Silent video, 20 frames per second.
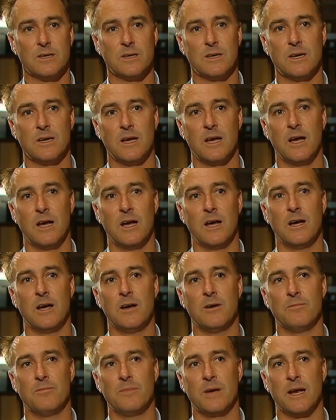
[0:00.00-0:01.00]

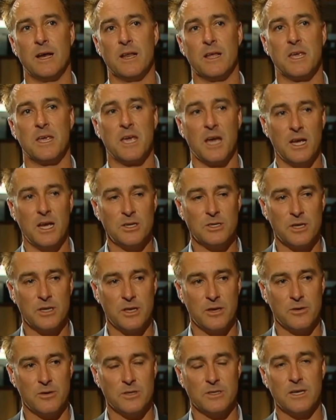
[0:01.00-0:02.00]
Um, and occasionally
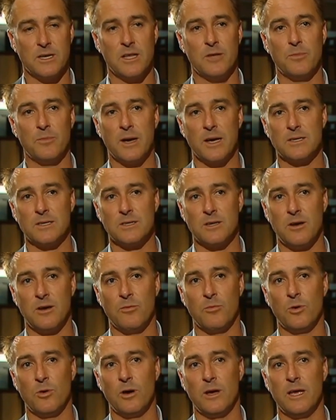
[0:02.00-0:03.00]
you could say that
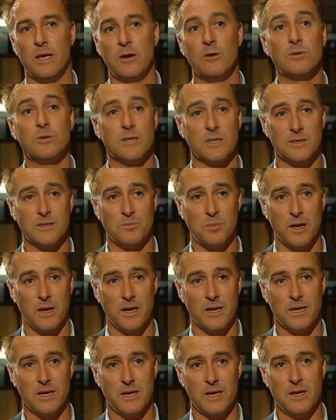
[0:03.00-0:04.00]
Pakistan were ill
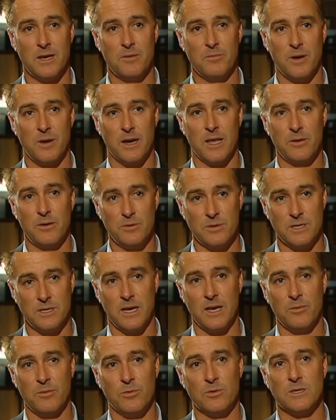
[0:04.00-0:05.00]
disciplined, but he was
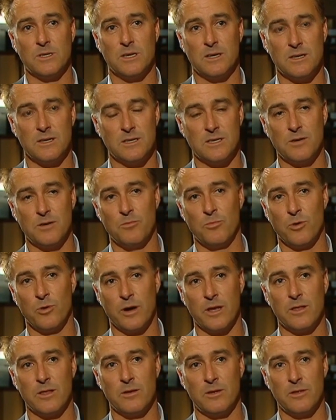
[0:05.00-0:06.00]
able to, to
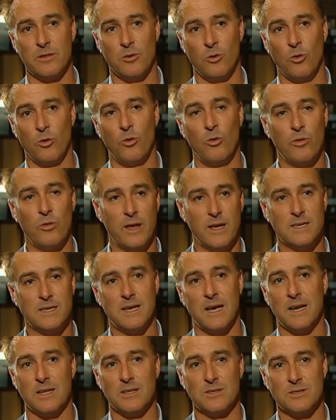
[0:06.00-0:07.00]
bring the, all their
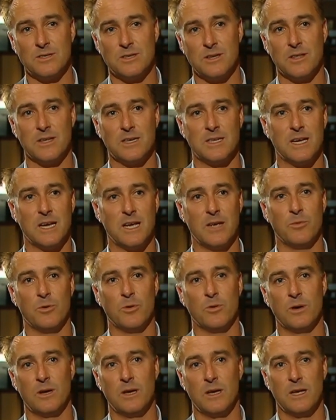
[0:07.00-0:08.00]
talents to the table
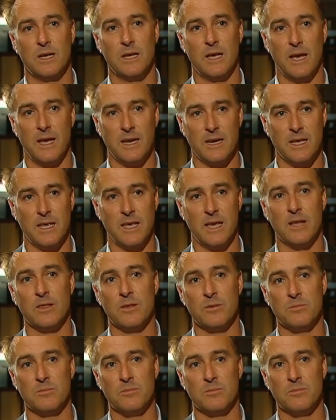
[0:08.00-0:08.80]
and get them to